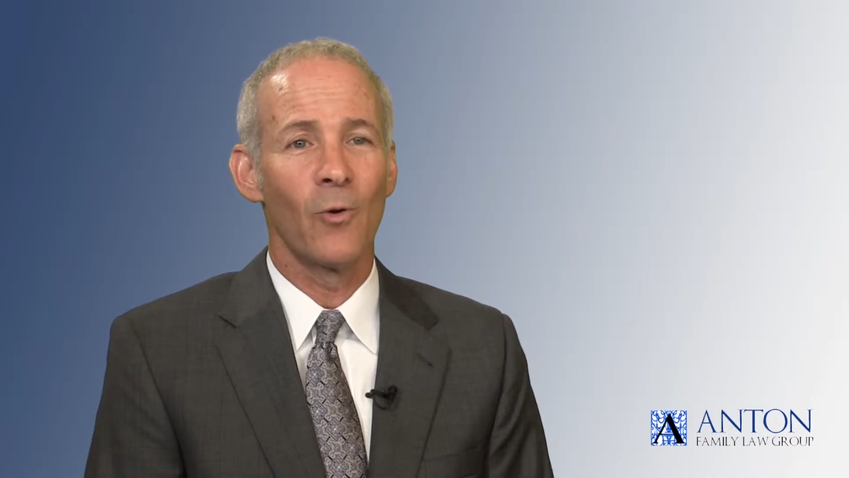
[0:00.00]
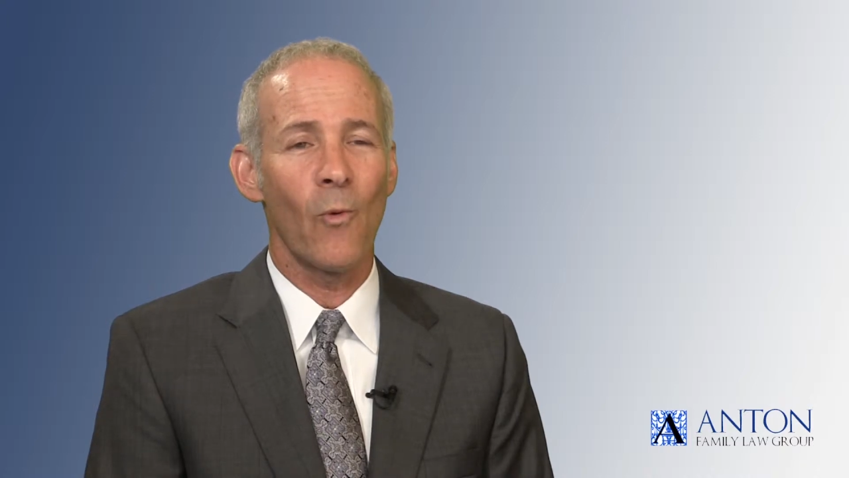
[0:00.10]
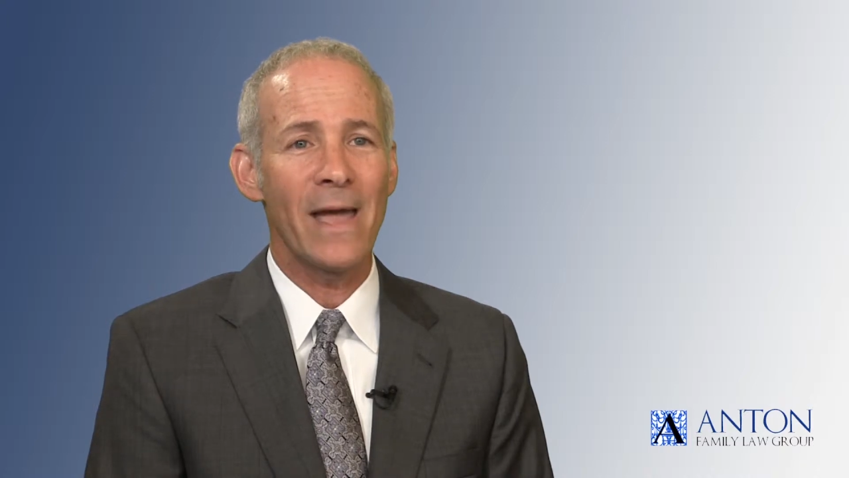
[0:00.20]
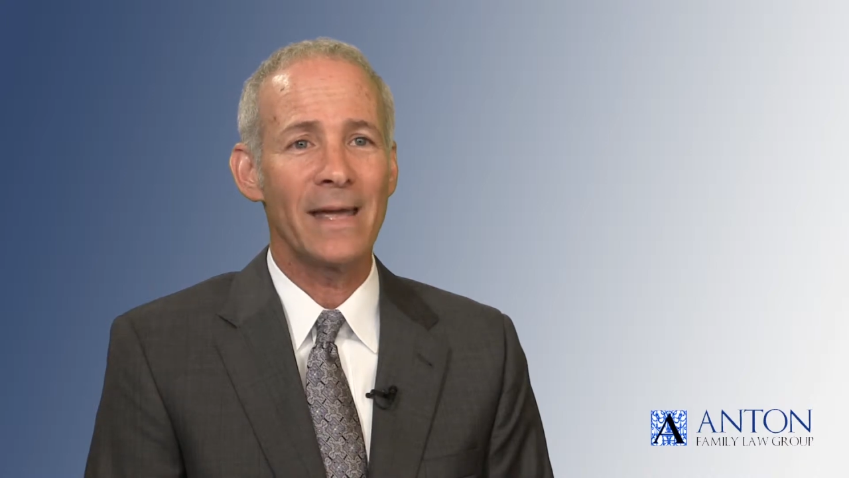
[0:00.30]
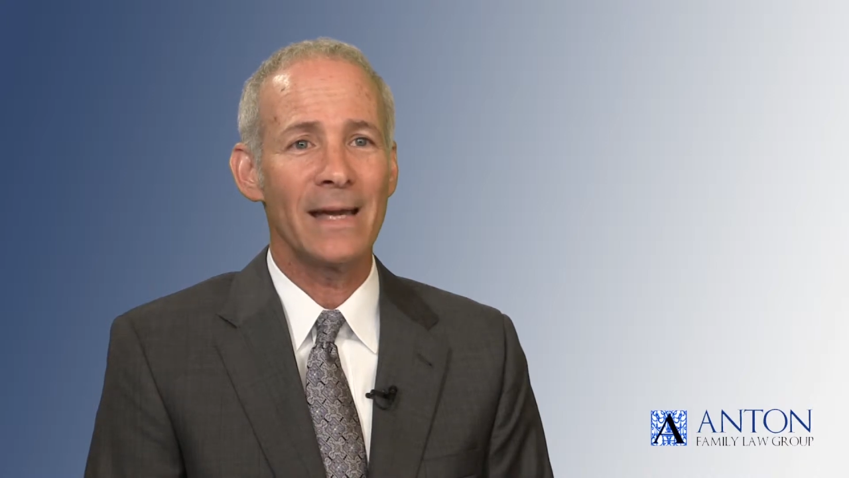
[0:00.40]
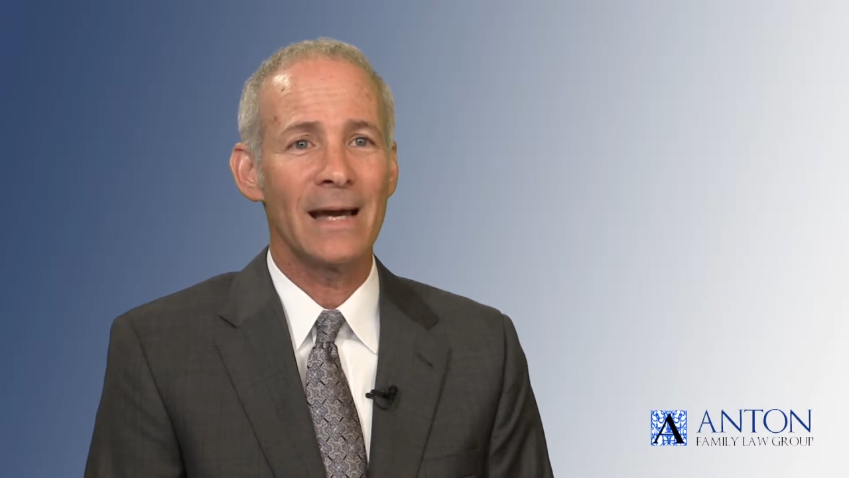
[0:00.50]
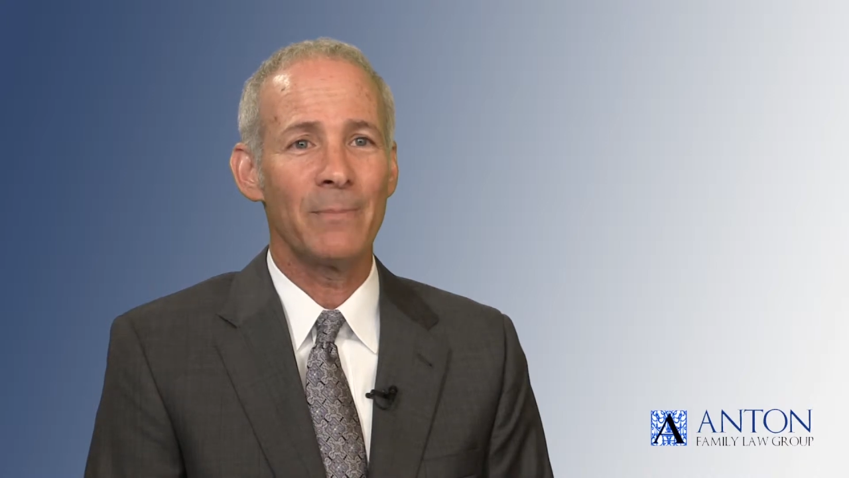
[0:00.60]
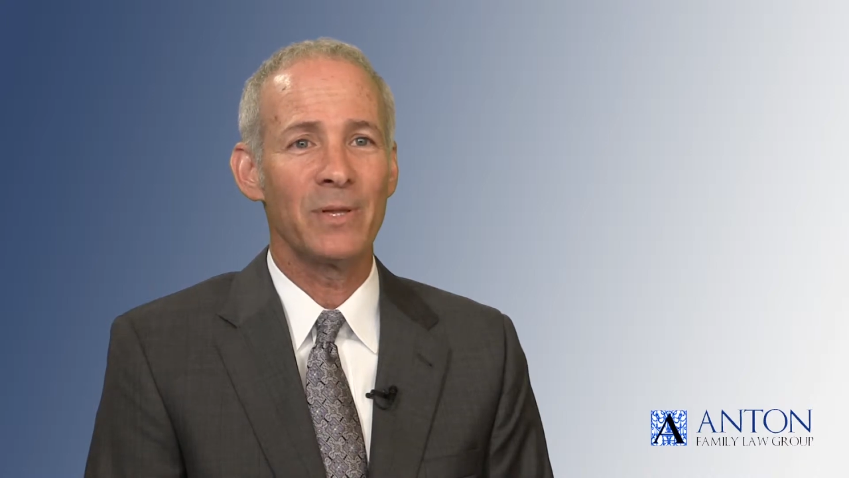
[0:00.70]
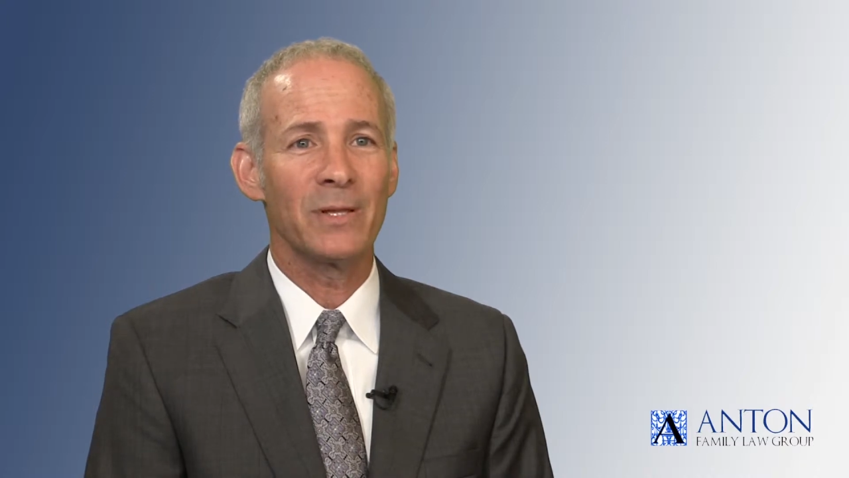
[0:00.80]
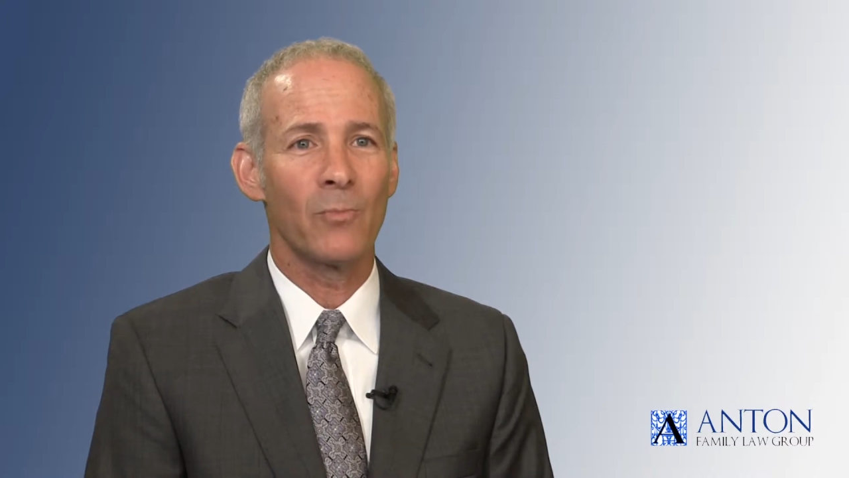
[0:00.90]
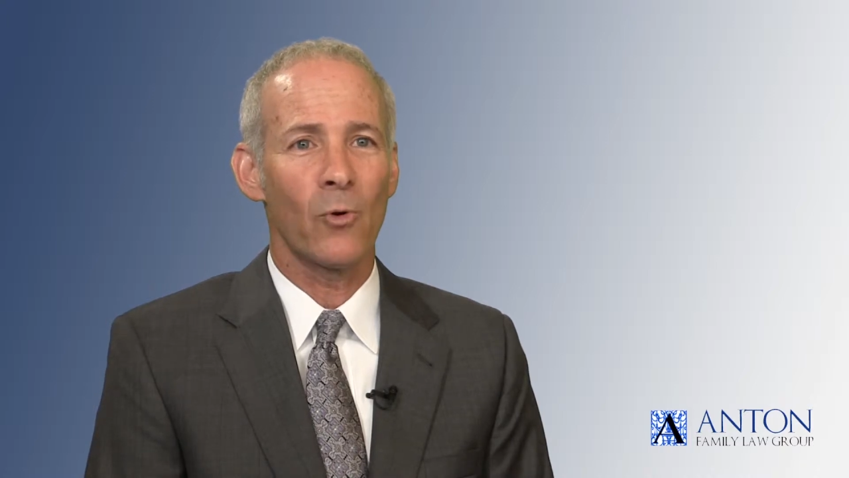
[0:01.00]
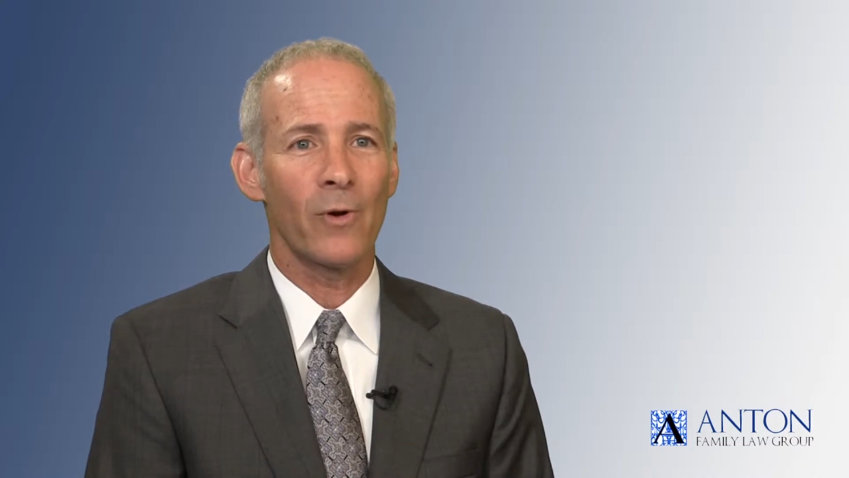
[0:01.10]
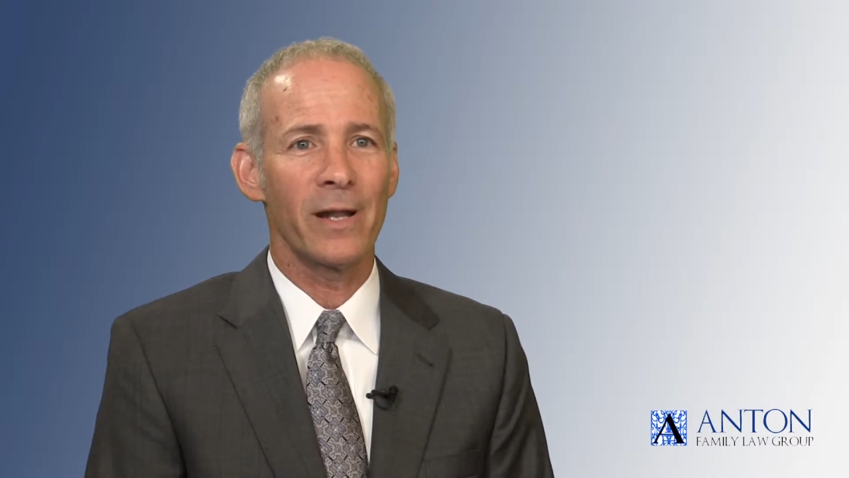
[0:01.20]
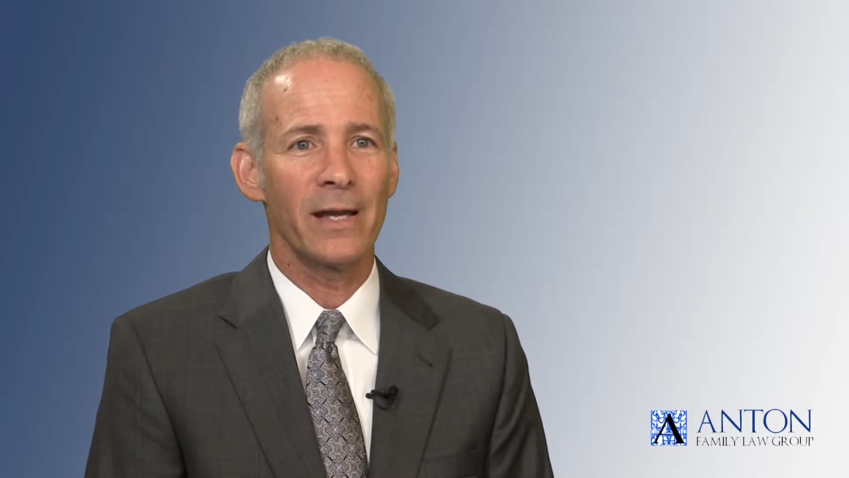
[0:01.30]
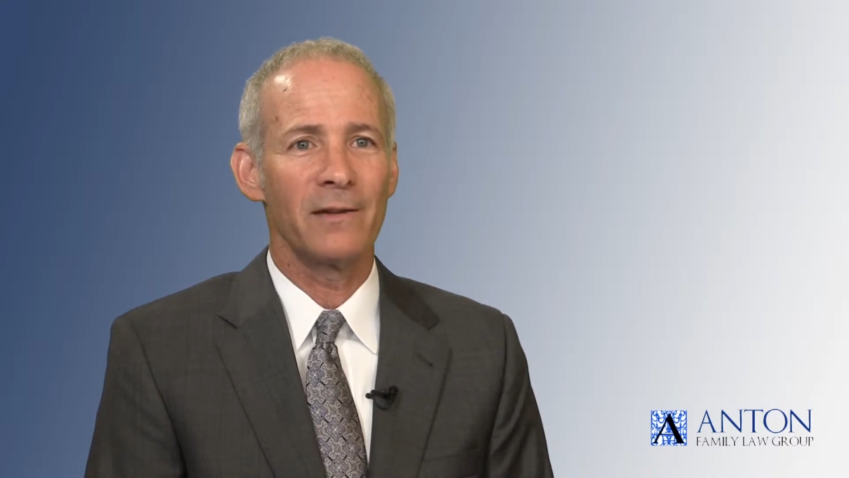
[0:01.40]
waking up in the
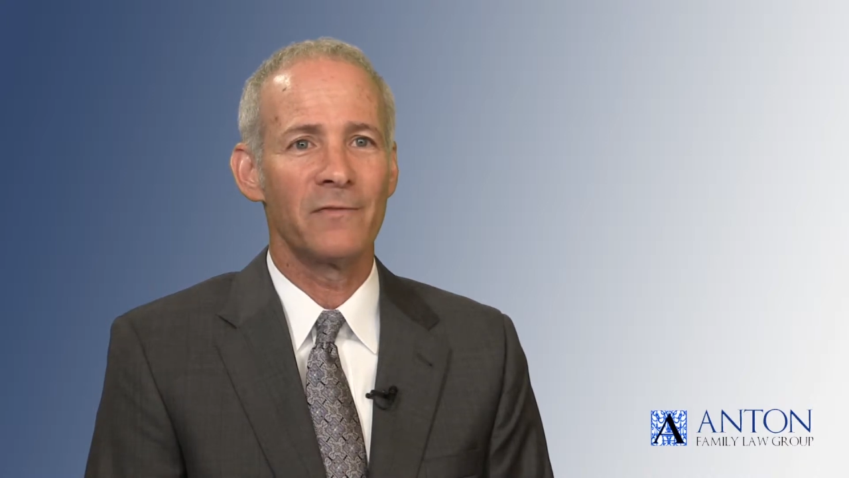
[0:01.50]
morning